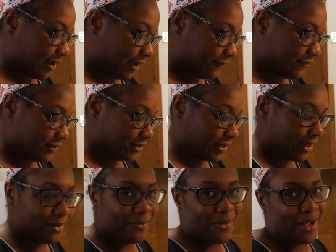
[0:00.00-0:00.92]
I feel
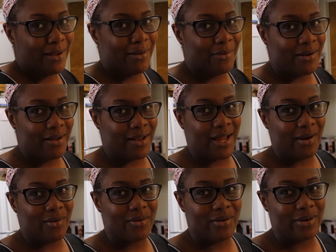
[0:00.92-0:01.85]
like, why go all
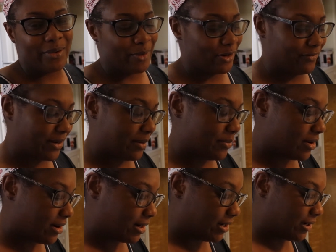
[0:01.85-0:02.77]
out on a birthday
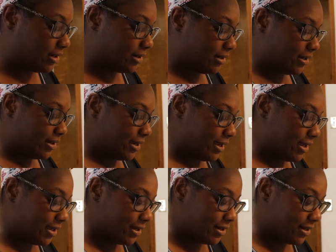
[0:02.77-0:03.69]
party
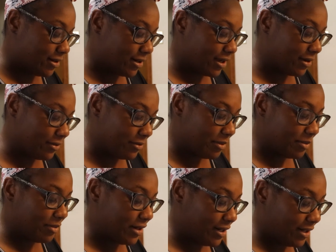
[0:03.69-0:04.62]
and they're not gonna
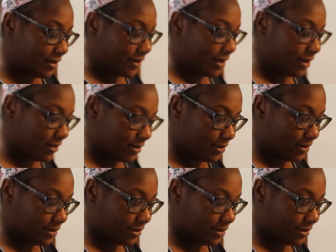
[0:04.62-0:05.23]
remember it anyway?